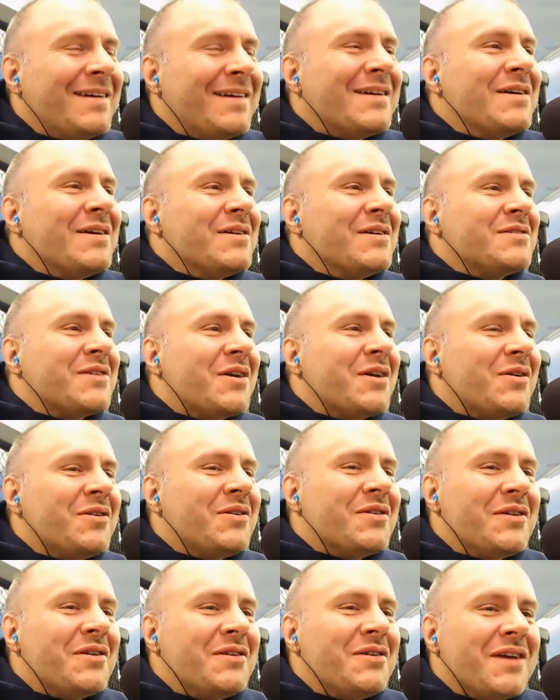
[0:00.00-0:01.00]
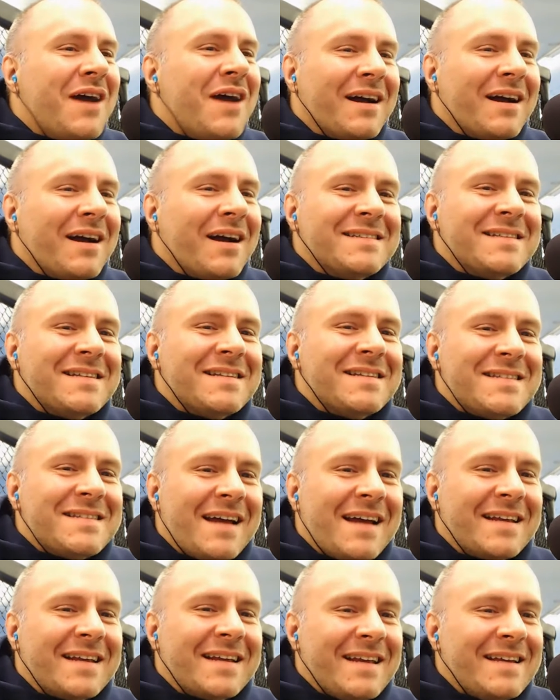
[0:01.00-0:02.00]
So you're the youngest of
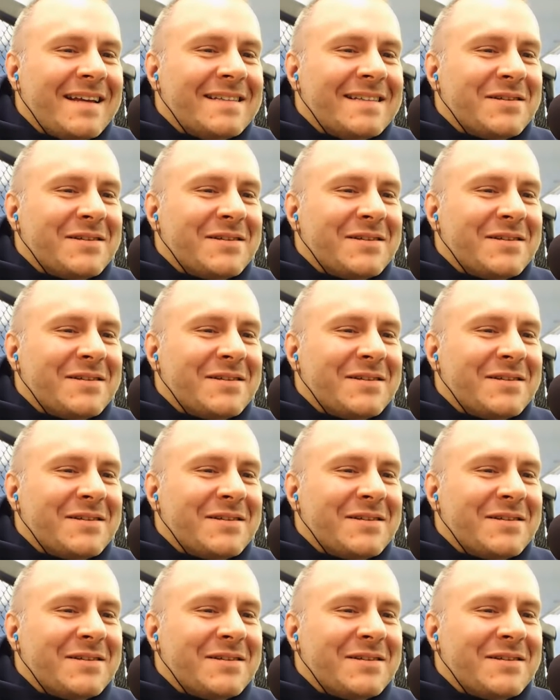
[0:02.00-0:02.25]
10 kids,